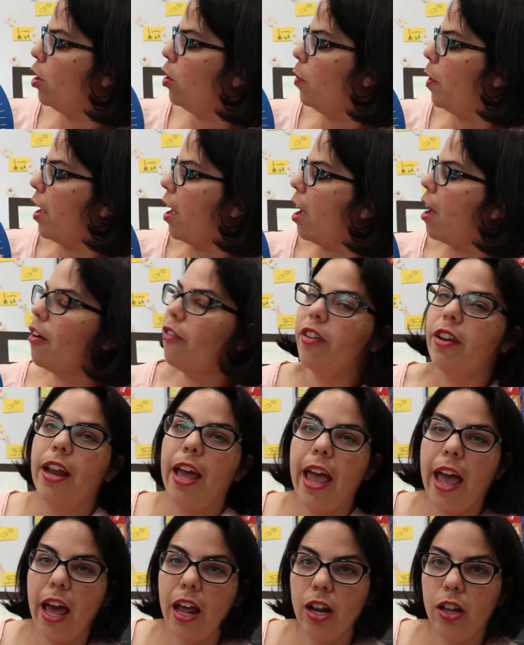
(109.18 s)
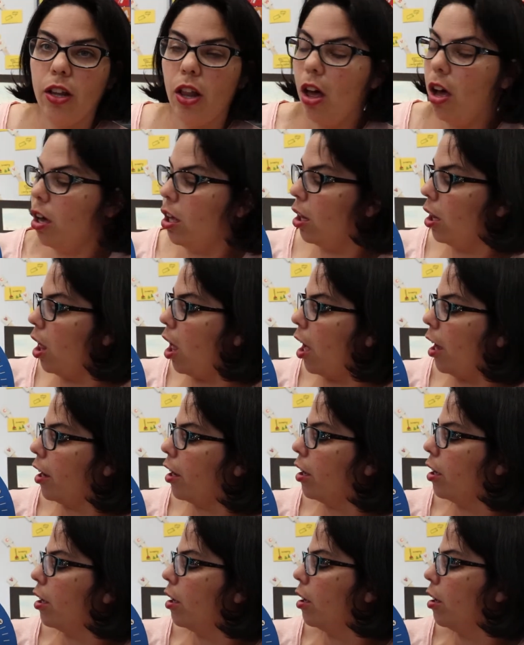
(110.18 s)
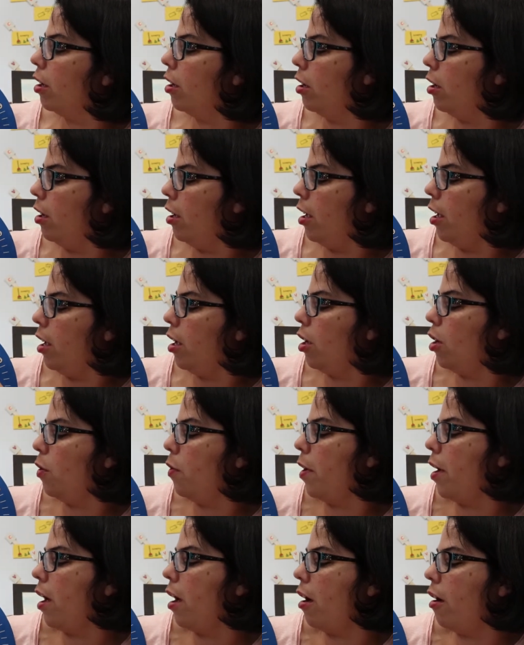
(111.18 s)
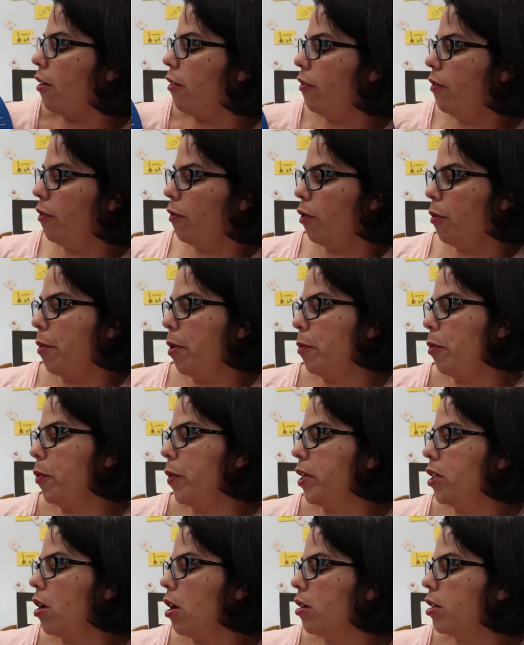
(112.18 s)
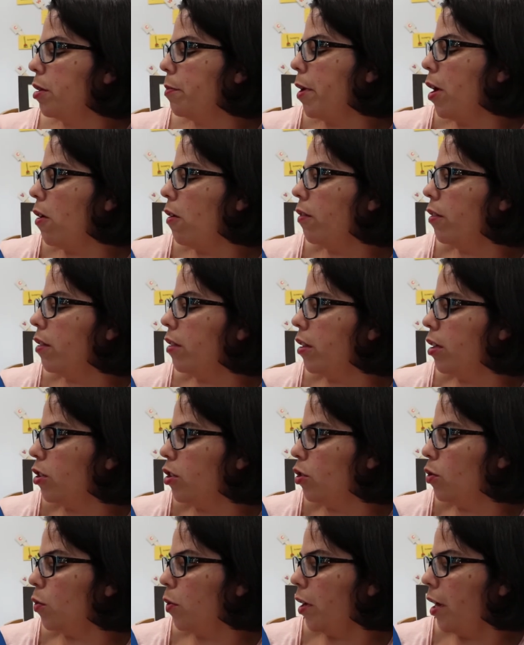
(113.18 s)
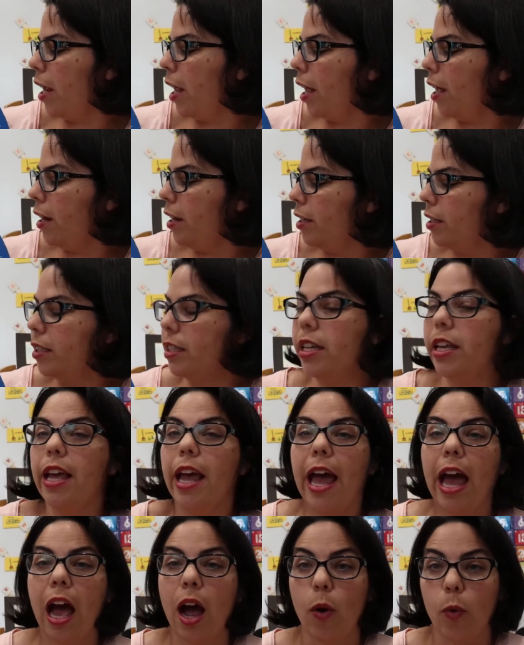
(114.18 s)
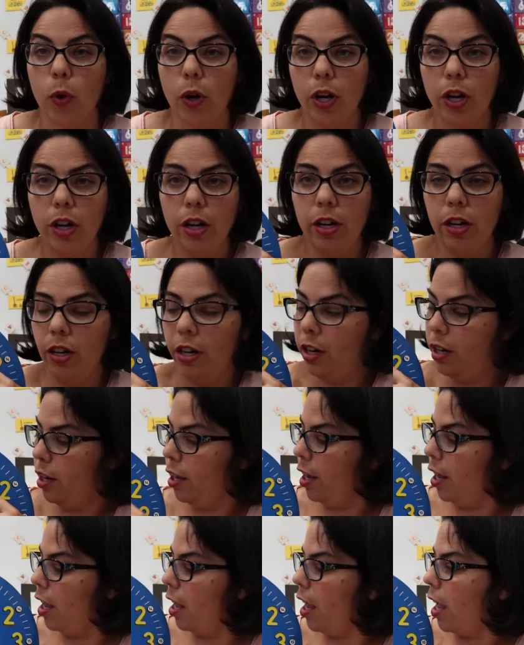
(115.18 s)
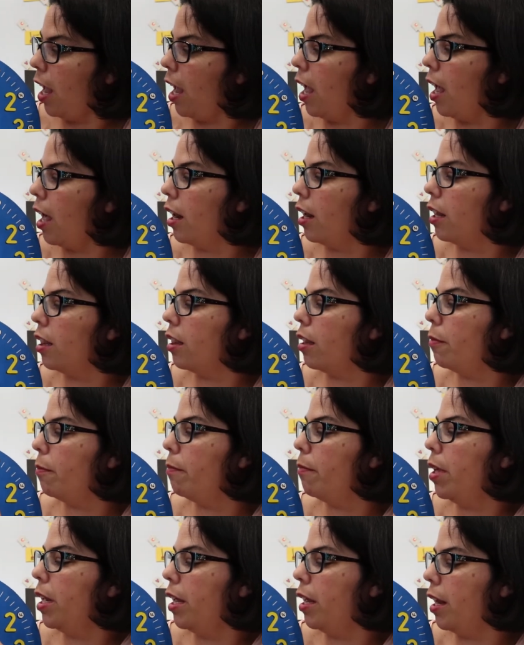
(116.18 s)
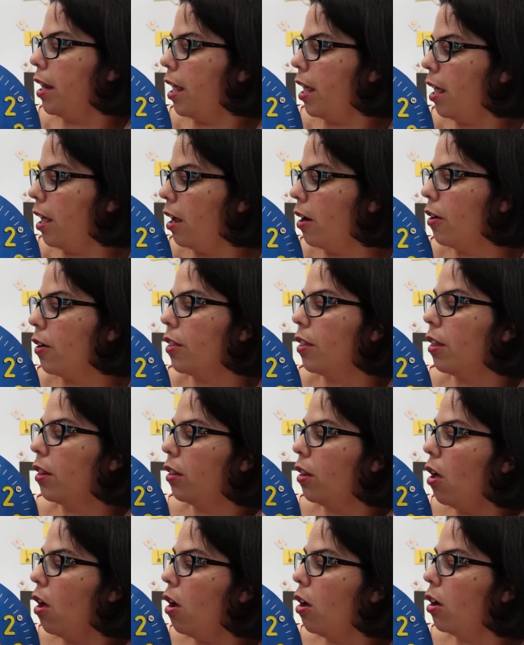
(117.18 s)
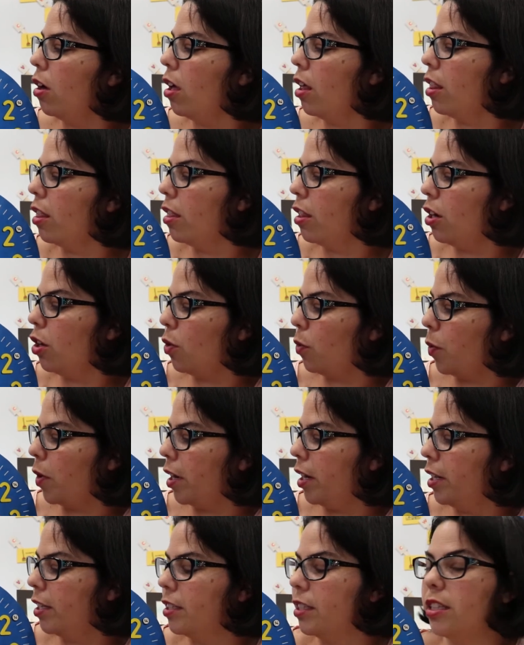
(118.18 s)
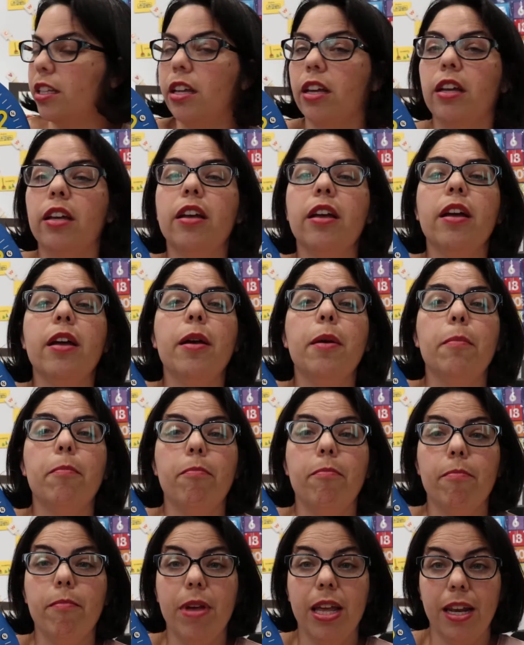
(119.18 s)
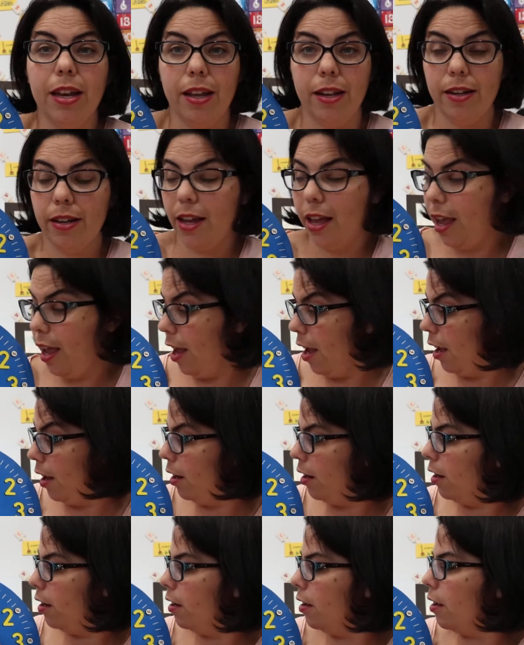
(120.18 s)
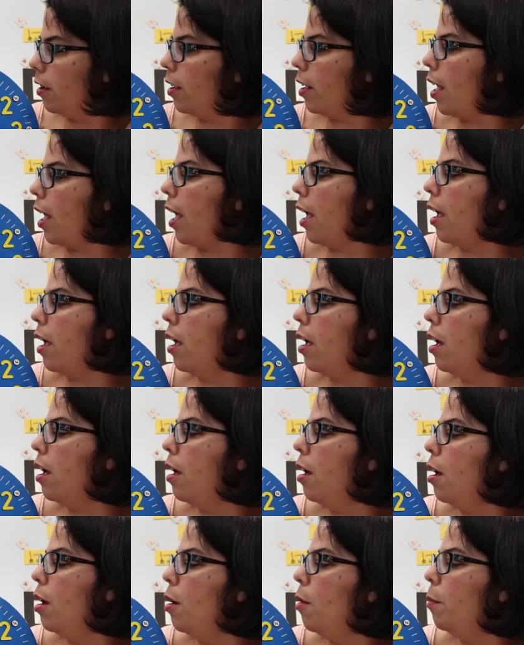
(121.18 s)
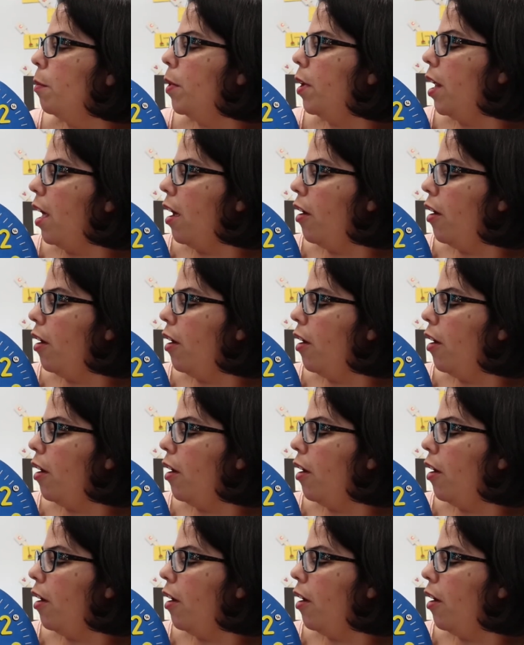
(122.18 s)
you have an analog clock, you have, remember we talked about the short hand is the hour, and the minute, or the long, thinner one is the minute hand, okay? But